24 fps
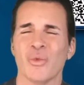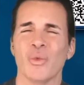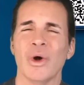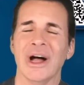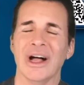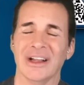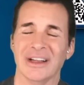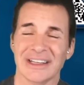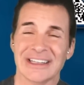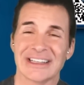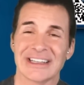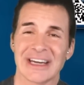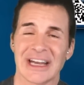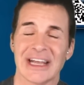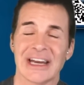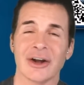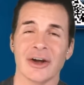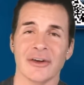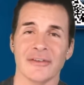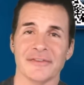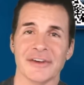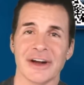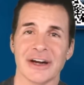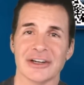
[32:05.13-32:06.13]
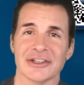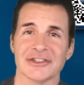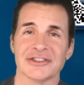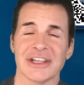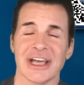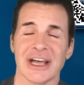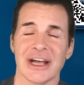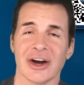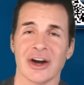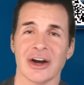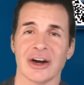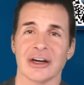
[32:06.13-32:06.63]
Well, in, in all fairness,
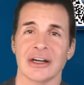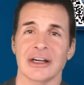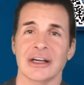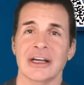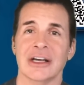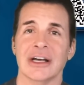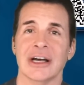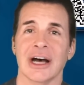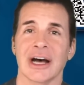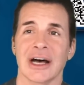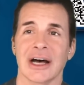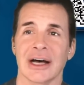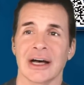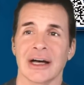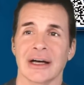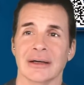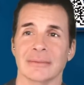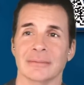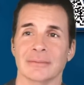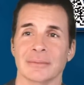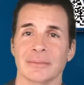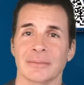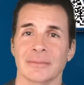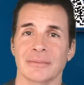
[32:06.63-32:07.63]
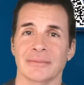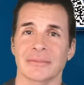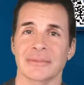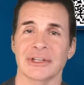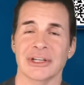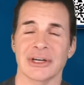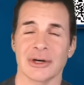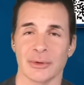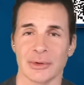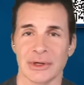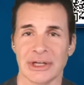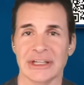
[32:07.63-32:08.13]
they are. Uh, you
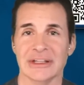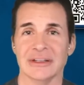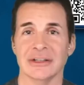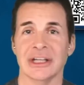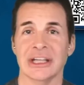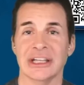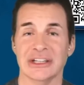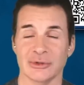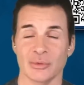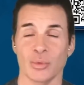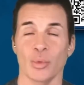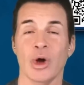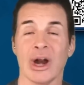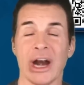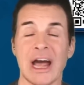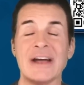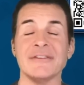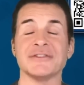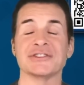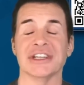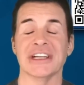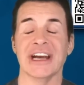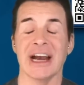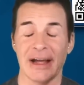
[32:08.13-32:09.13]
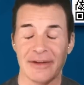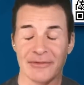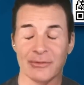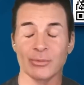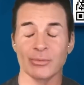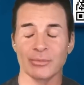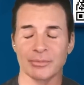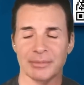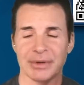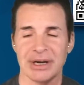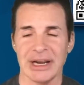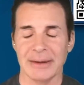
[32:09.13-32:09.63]
know, in, in, what I've seen, I
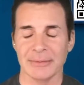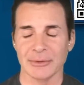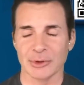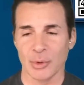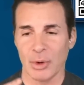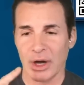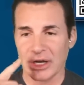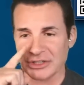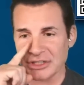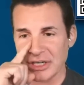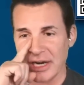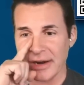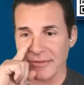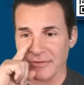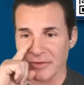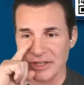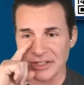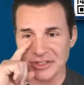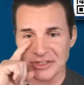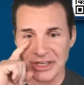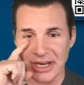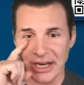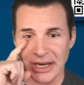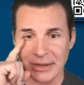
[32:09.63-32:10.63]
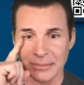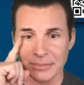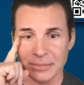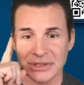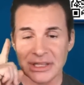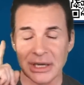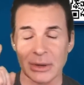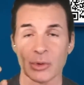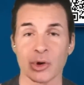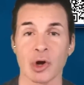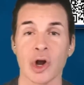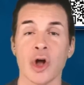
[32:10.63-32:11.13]
haven't been able to watch every second, but
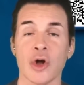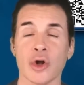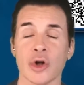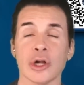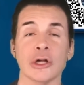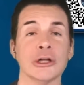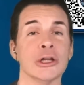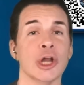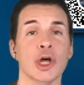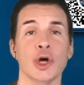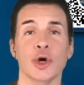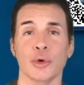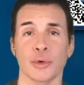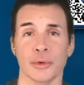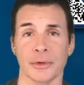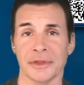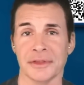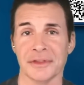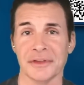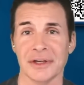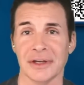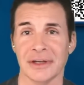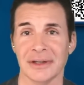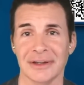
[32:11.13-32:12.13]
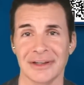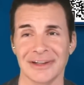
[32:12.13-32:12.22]
they were all clothed.